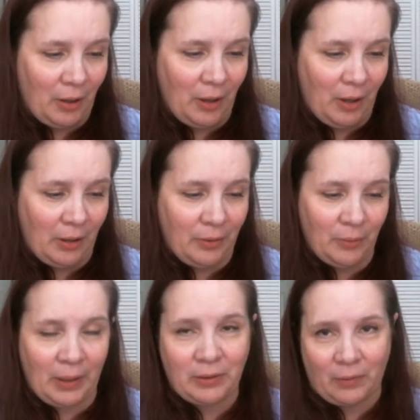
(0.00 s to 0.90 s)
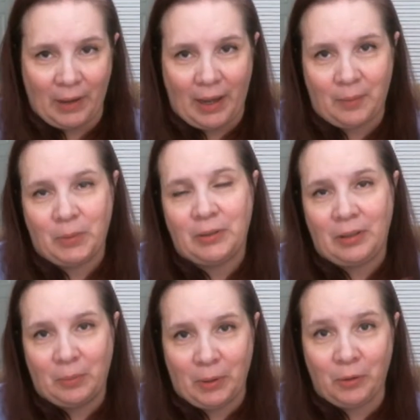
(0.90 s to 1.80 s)
uh, the rest of the admin
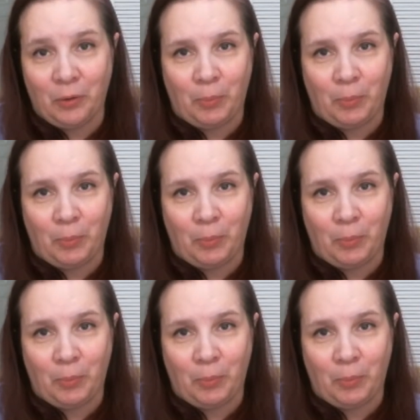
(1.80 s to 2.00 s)
team and her